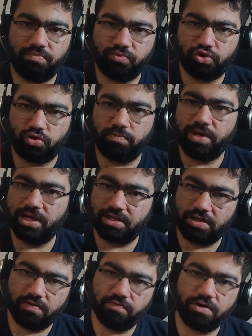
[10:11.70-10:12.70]
should be a
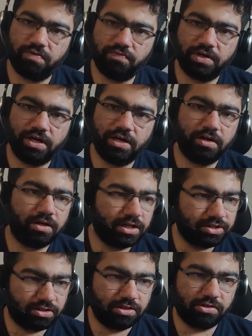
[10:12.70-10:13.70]
keyword field,
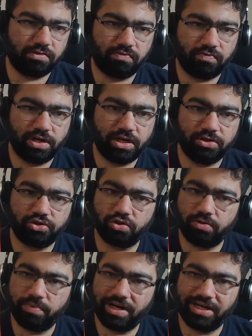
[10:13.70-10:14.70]
this field
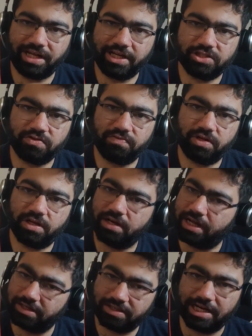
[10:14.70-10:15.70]
should be a text
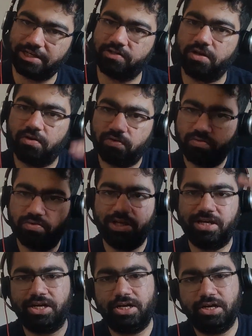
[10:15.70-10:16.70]
field, and that's how
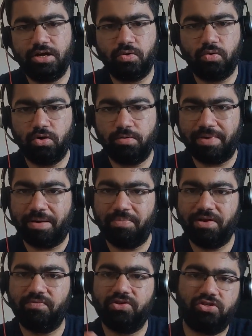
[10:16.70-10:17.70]
they created a whole
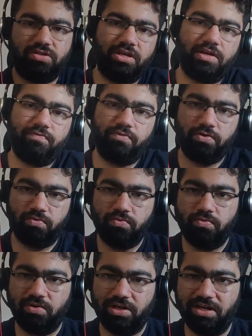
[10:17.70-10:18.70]
mapping which they give
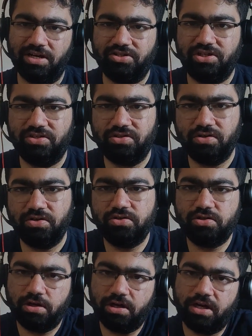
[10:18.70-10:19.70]
to
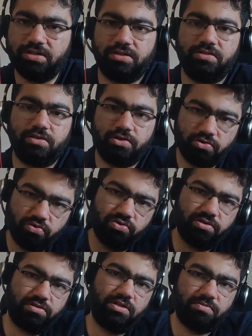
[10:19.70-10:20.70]
Elasticsearch. Elasticsearch
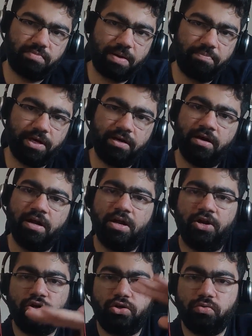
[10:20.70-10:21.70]
uses this mapping
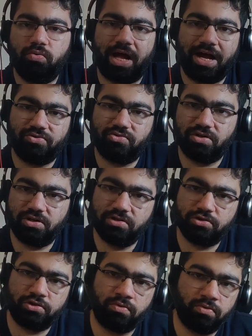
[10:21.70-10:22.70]
to
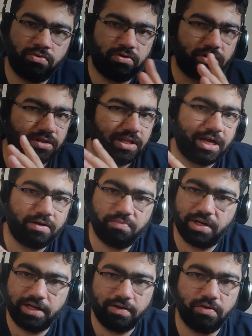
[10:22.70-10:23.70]
actually store that
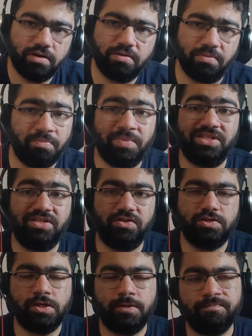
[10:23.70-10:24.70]
particular
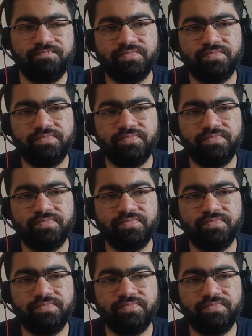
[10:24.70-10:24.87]
message.